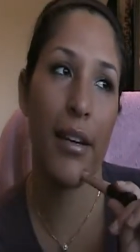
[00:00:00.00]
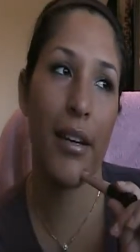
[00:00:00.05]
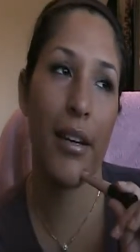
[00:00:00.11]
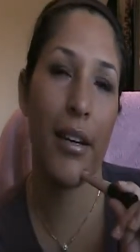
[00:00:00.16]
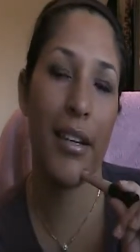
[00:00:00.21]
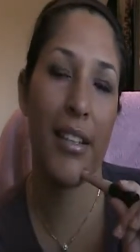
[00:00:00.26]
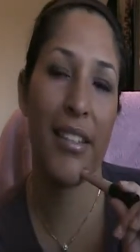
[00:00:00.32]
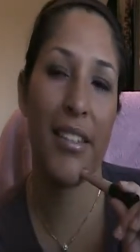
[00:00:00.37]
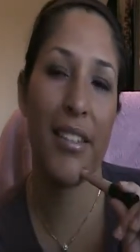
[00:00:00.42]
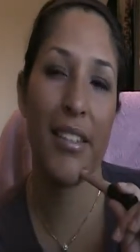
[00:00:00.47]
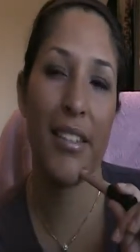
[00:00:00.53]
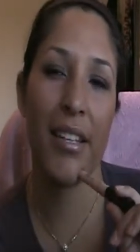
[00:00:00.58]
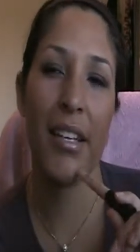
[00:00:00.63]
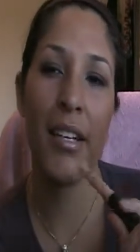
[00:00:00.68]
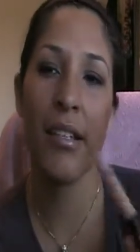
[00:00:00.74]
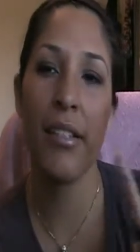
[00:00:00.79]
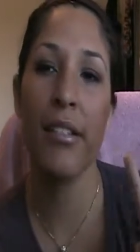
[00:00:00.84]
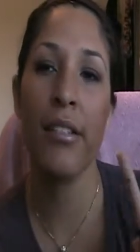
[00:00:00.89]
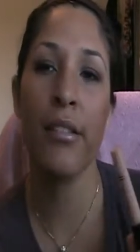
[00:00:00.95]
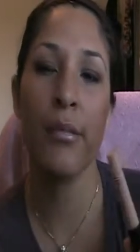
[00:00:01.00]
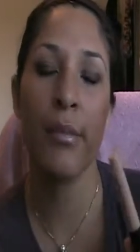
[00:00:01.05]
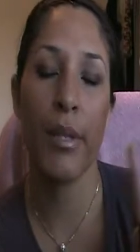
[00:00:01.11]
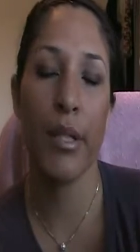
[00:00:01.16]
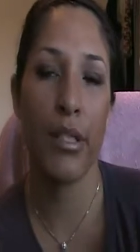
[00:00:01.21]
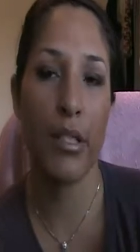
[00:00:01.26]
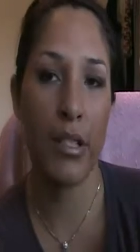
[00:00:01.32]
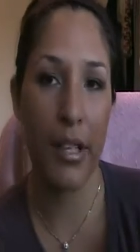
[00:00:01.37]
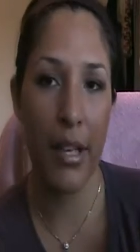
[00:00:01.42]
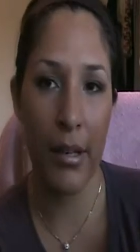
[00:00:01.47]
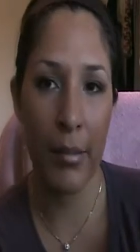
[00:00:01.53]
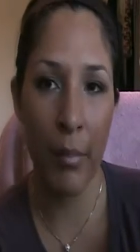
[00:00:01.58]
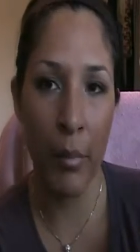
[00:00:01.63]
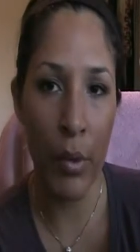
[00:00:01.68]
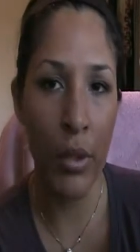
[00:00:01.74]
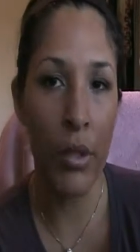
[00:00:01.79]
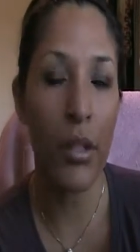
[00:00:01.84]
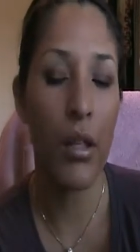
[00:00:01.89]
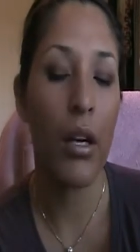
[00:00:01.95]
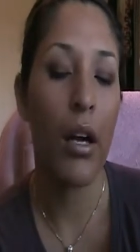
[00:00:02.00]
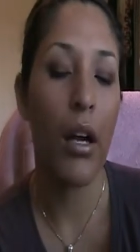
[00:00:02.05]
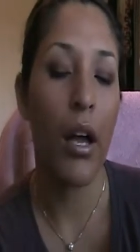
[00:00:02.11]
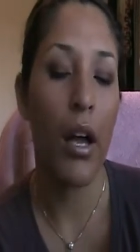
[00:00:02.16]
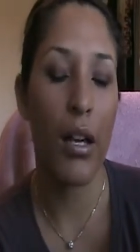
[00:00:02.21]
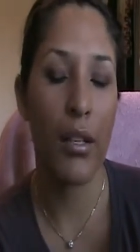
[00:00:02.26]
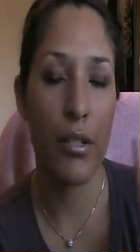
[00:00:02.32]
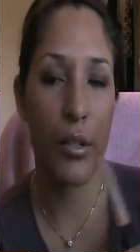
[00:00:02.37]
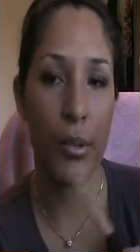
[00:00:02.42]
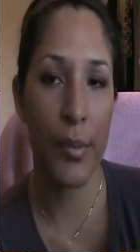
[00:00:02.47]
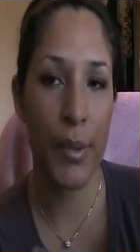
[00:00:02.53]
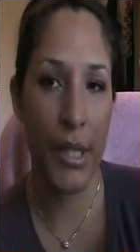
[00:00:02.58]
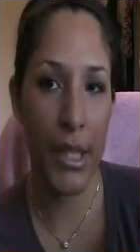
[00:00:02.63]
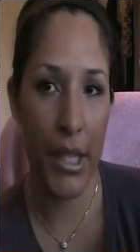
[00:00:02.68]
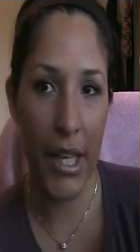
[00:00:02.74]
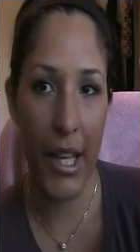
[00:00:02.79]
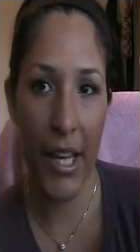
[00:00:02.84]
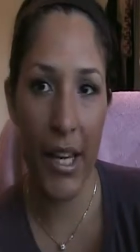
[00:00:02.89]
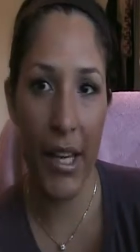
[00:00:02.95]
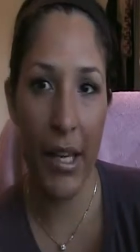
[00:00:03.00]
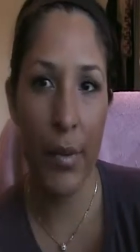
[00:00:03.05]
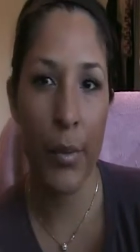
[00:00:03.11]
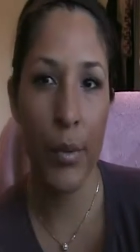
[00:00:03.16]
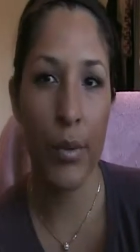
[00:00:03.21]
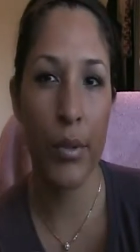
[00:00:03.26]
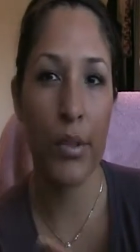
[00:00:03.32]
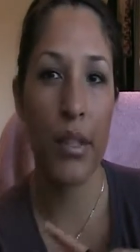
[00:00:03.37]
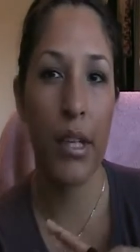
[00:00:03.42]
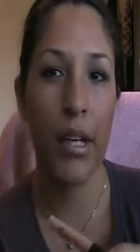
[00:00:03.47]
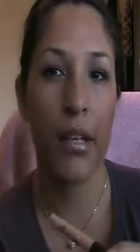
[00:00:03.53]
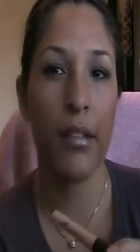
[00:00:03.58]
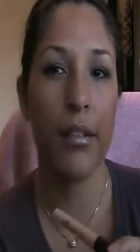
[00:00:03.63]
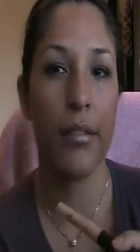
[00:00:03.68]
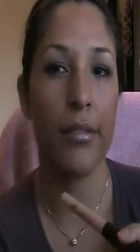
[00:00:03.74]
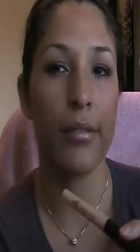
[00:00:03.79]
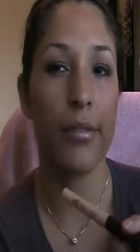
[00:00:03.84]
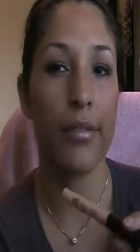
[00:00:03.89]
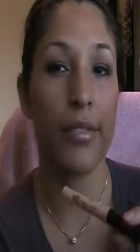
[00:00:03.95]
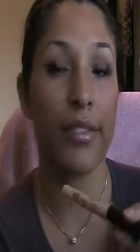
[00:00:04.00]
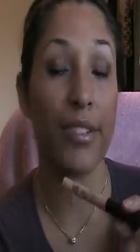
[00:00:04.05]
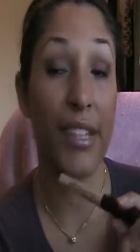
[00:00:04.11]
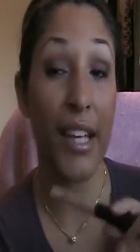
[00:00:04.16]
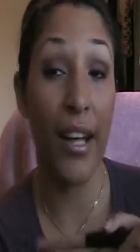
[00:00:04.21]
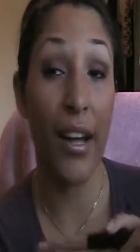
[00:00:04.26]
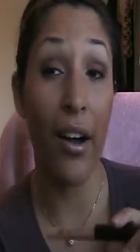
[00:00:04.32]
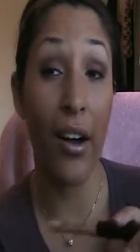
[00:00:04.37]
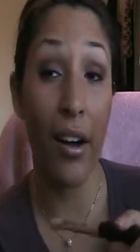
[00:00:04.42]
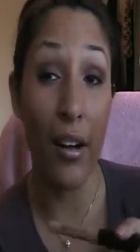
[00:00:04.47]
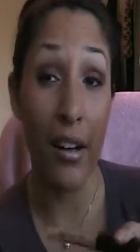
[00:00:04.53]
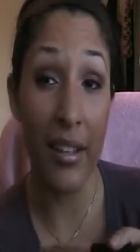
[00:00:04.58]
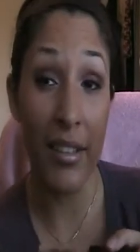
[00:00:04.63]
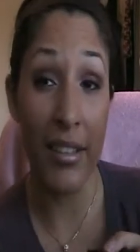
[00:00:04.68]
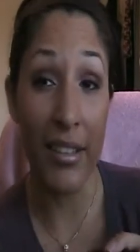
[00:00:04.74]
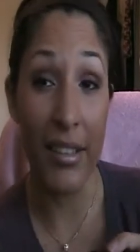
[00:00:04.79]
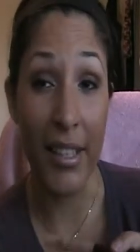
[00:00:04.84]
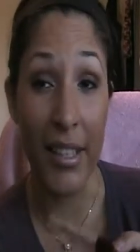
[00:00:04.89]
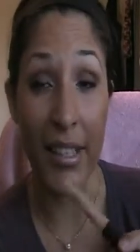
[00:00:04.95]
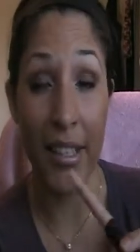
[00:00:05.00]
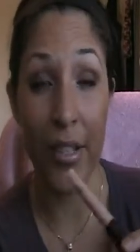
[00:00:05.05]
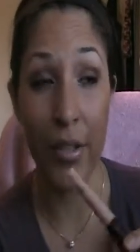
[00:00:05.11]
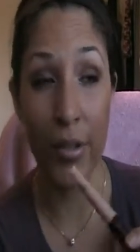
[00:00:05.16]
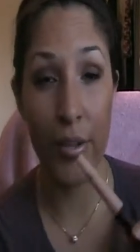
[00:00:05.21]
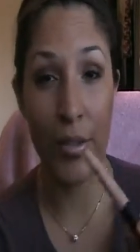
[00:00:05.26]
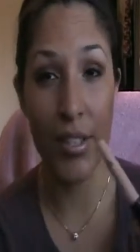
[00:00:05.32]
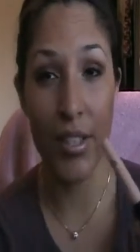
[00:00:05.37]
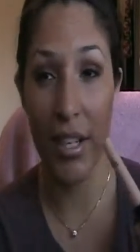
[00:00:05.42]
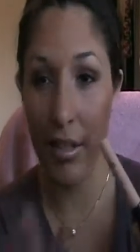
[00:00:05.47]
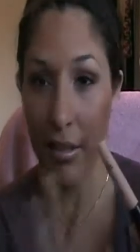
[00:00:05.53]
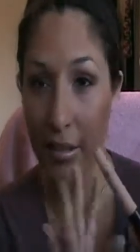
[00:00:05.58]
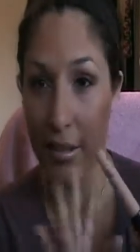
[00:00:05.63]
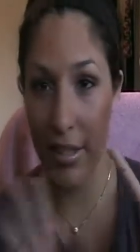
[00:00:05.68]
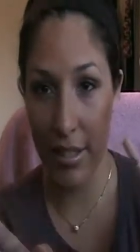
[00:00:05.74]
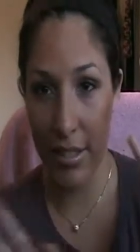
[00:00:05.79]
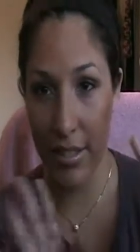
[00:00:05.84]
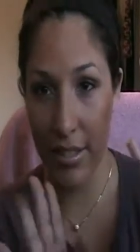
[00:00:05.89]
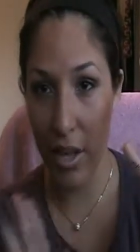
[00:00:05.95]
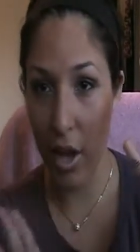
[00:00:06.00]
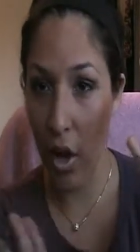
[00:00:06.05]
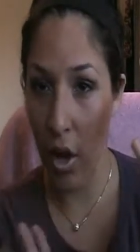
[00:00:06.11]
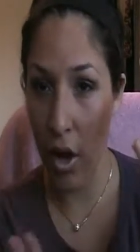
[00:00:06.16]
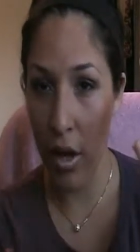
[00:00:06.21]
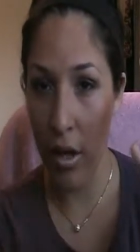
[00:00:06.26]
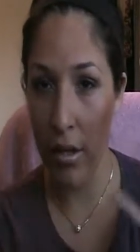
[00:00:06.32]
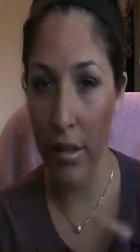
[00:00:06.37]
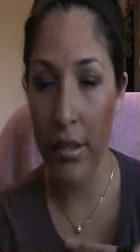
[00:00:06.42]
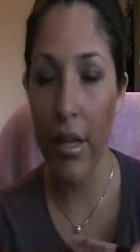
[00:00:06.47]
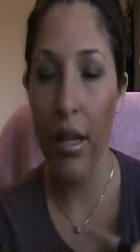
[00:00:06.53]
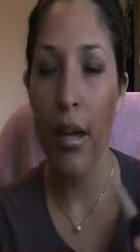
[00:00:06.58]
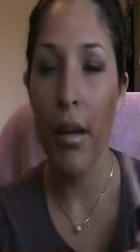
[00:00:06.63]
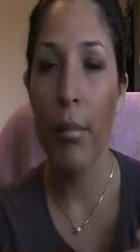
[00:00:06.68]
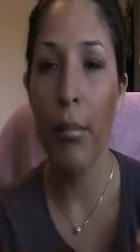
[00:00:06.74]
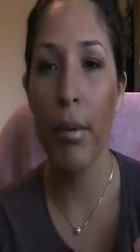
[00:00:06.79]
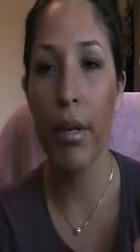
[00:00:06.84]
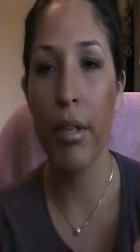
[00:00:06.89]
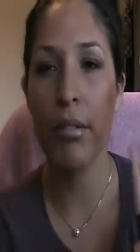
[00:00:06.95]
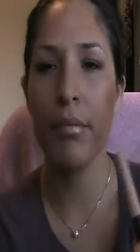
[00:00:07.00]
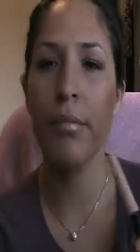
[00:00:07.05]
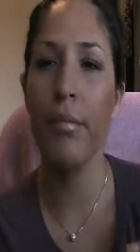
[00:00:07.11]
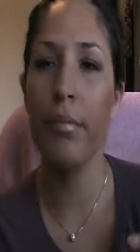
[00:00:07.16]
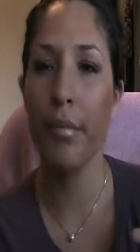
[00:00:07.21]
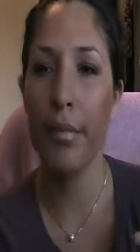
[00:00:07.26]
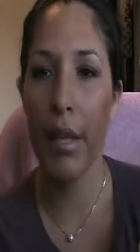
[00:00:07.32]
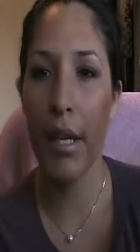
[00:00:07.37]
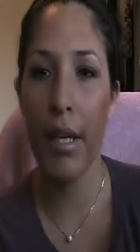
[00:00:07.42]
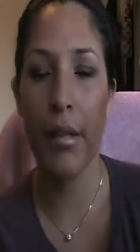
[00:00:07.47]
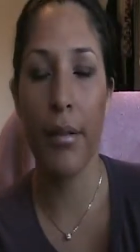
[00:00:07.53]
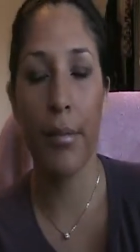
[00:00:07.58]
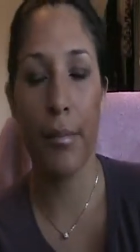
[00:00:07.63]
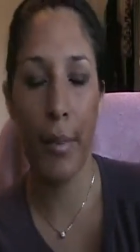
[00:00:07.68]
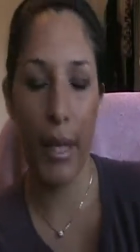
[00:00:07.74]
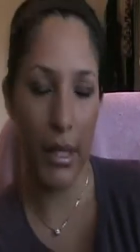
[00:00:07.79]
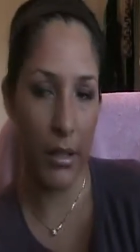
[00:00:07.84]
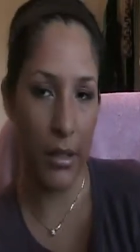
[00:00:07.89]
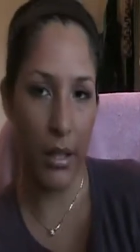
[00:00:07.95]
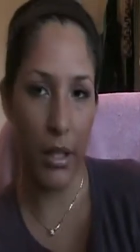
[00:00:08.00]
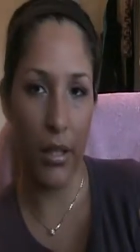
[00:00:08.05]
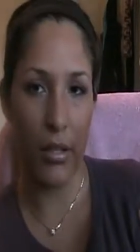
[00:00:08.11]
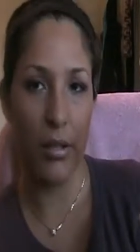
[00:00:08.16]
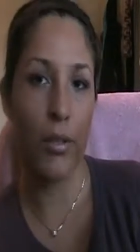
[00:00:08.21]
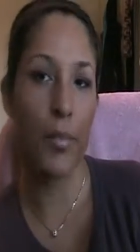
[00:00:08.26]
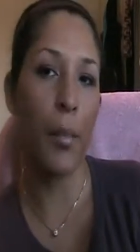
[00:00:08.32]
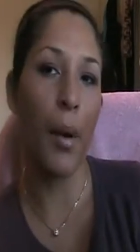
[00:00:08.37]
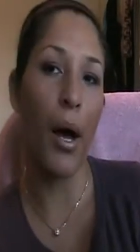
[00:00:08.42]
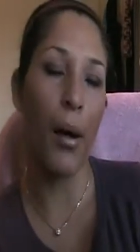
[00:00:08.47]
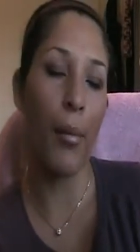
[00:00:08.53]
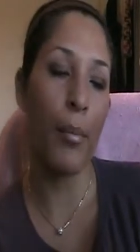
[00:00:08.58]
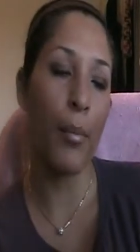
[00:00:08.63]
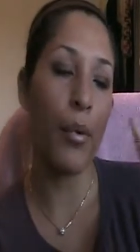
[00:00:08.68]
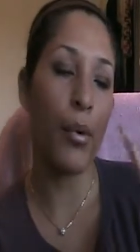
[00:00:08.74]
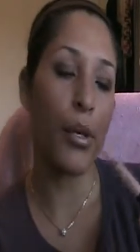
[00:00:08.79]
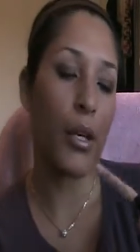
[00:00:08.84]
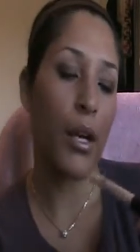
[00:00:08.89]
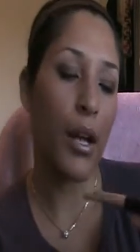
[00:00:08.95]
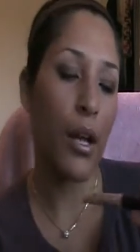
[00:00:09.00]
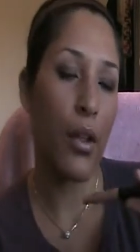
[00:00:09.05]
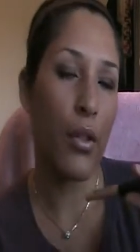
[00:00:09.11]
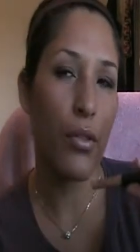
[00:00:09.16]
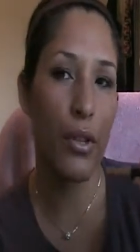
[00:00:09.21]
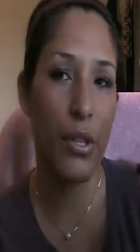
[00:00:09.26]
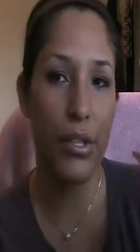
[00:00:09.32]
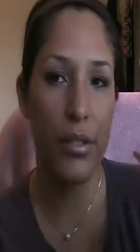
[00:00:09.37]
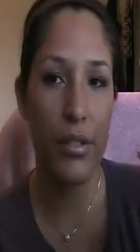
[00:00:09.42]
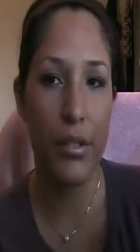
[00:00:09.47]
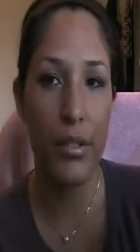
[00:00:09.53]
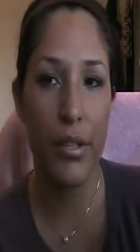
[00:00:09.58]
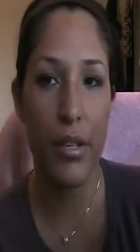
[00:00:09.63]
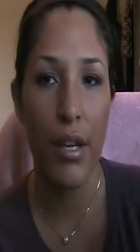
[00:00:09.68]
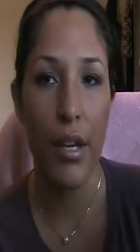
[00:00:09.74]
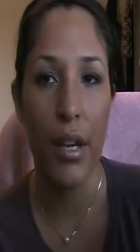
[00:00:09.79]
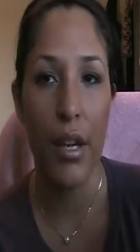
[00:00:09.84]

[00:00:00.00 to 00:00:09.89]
it sinks into my skin more as Urban Decay would kind of stay on, like you could tell that it's on, but it made the colors pop more. This